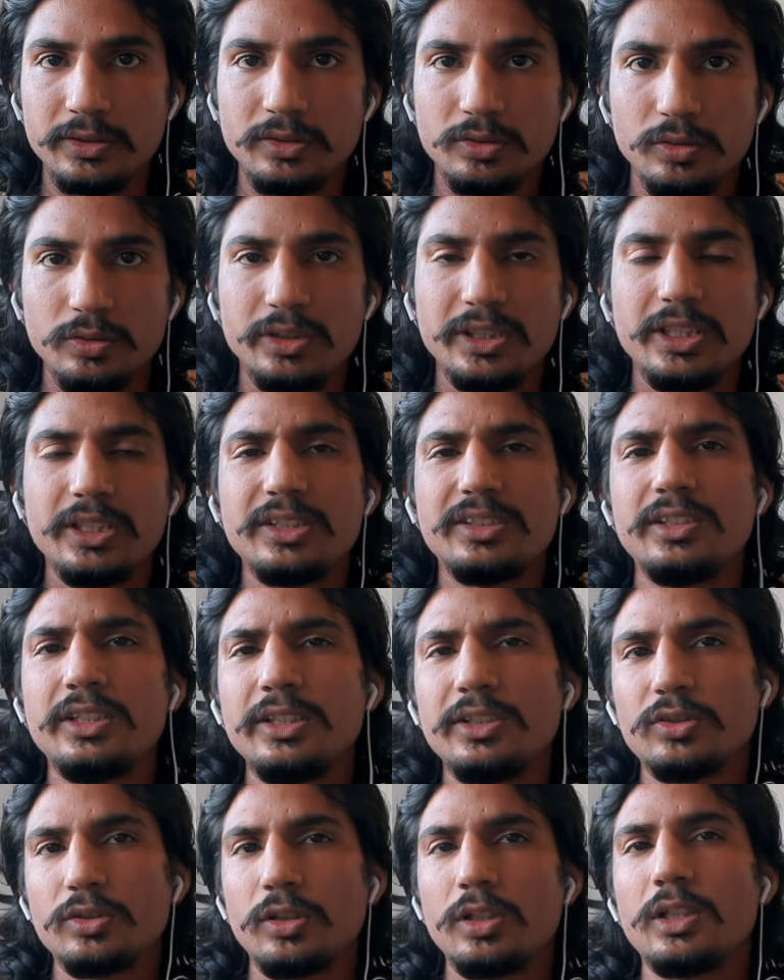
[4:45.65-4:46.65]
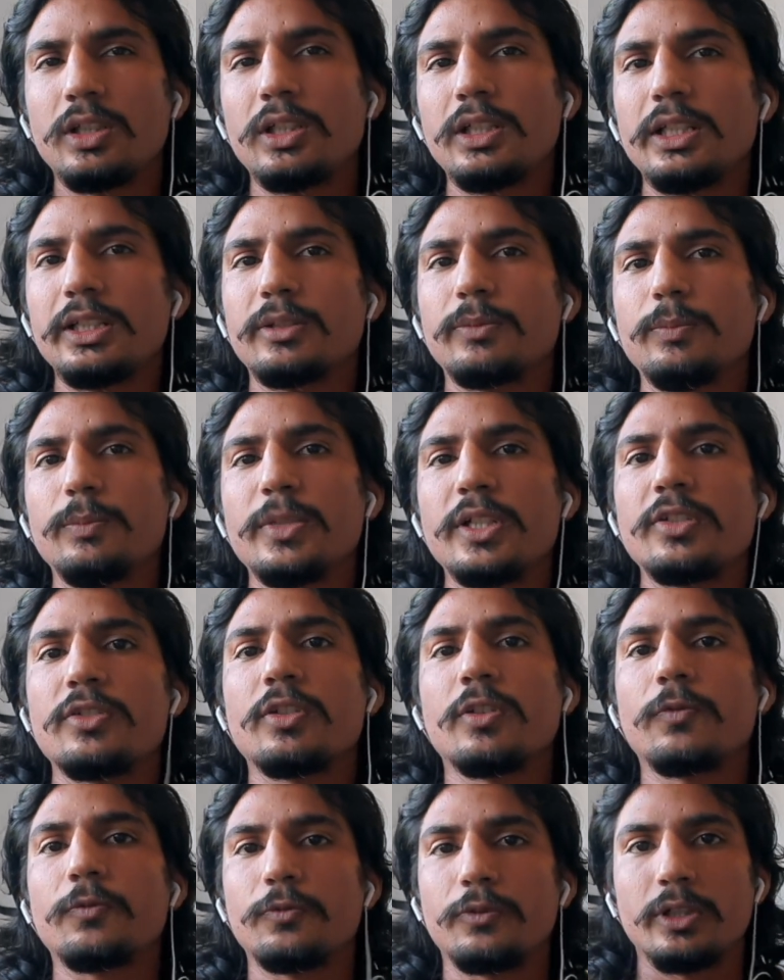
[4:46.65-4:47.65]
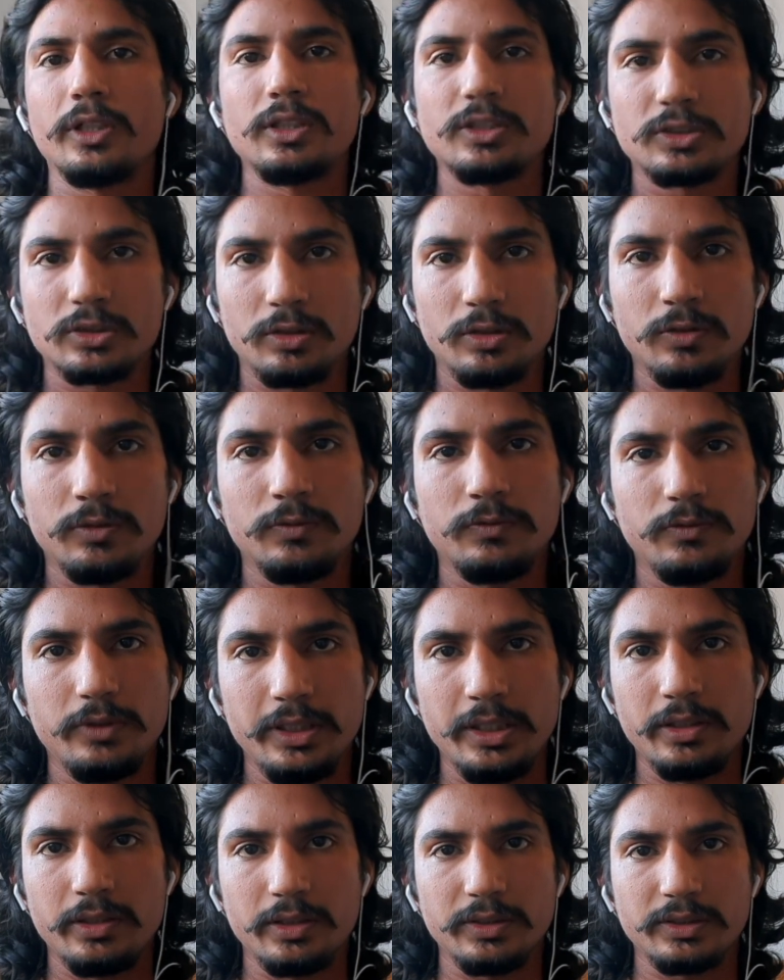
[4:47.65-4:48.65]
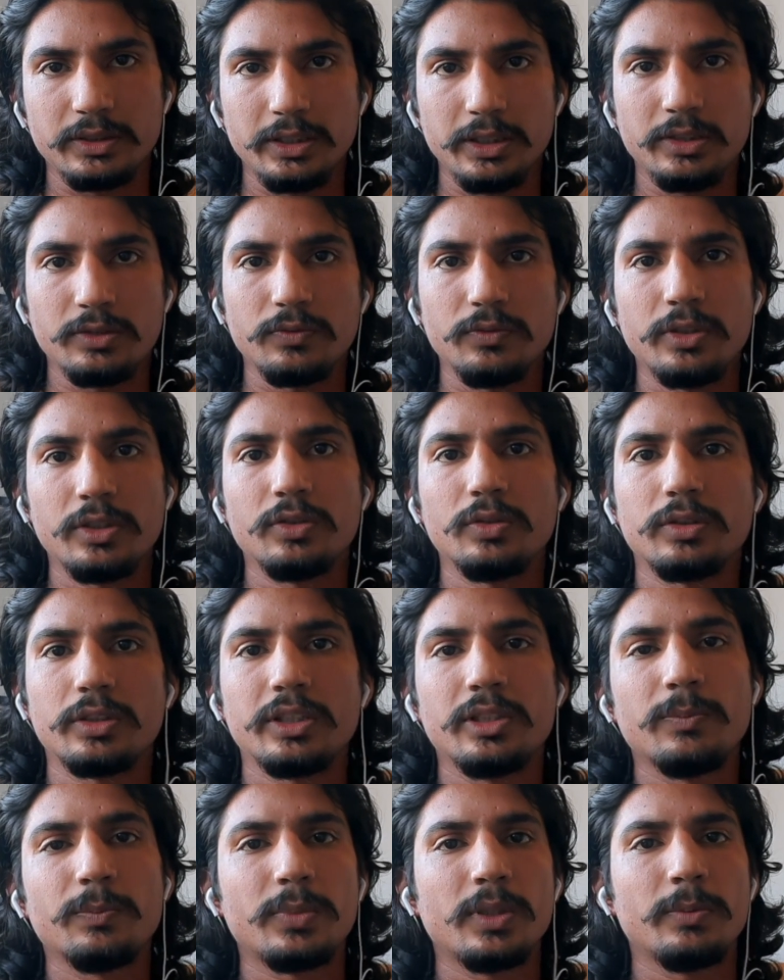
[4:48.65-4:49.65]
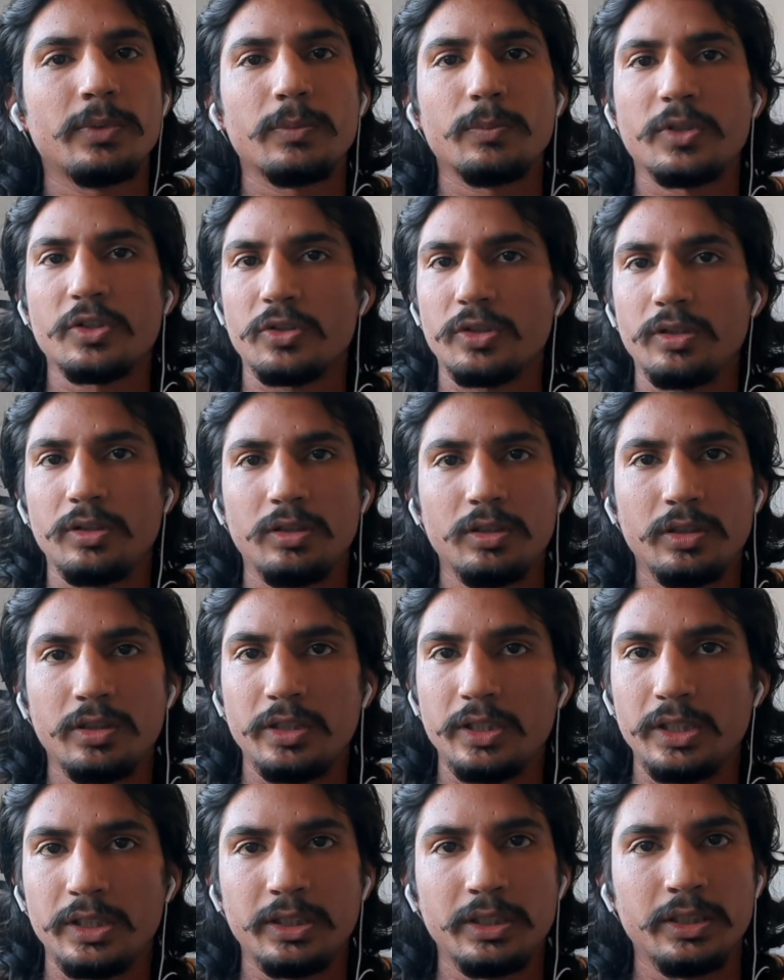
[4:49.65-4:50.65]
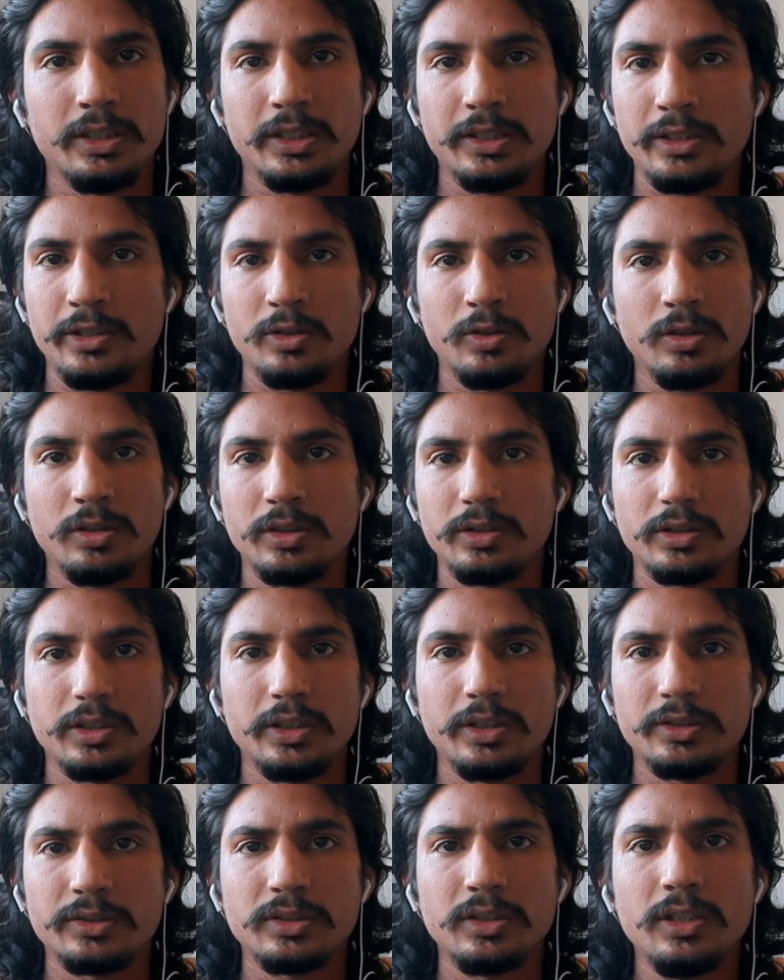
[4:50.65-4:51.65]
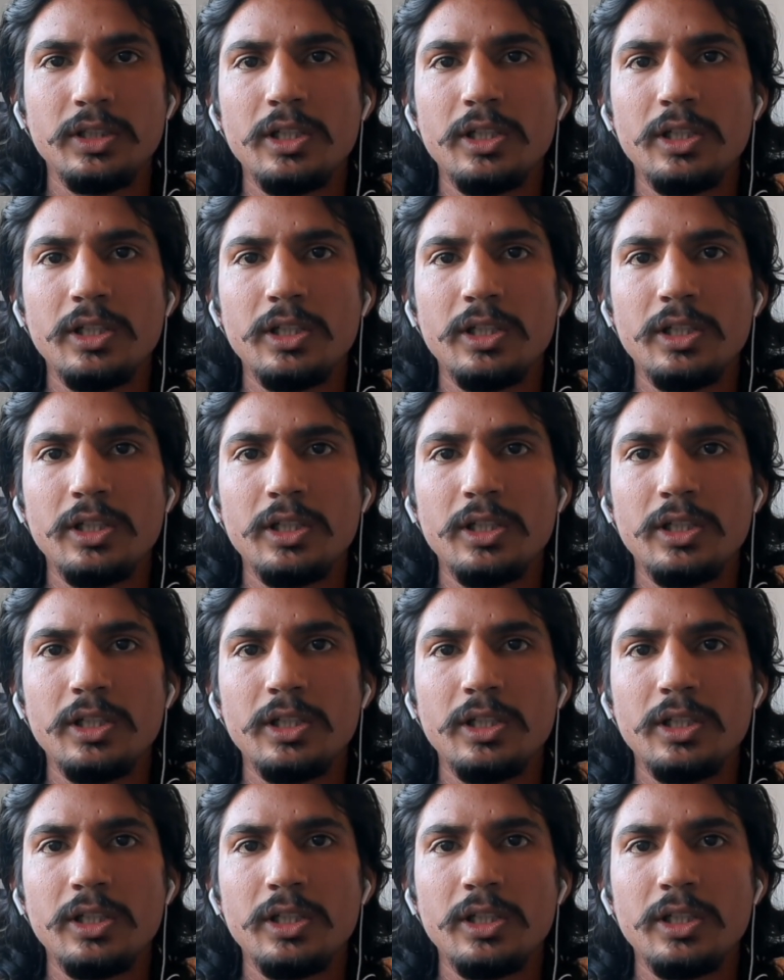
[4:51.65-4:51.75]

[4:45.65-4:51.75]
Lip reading: So these all are like major fields of data science where you can implement machine learning, AI and all the things.